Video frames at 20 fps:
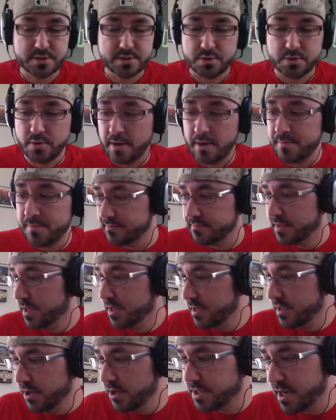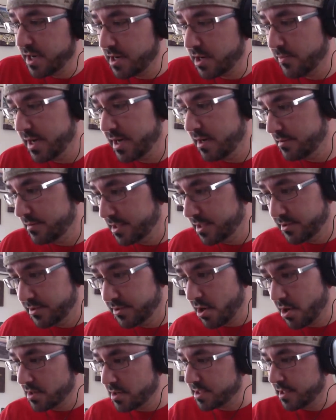So, I mean, you talk about there,
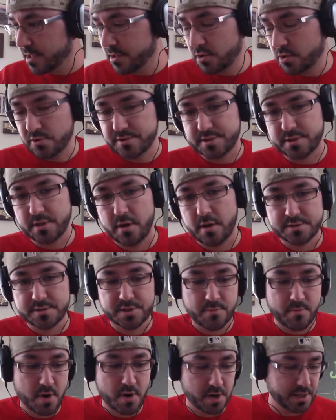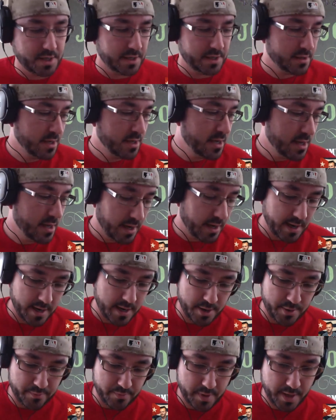there are a ton of cool cigars in the market,
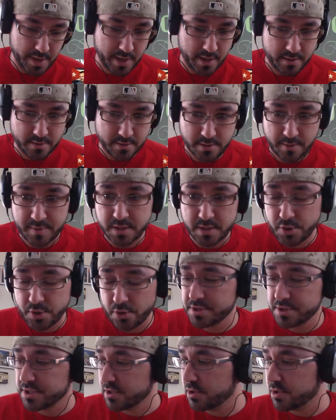um, and, I mean, yours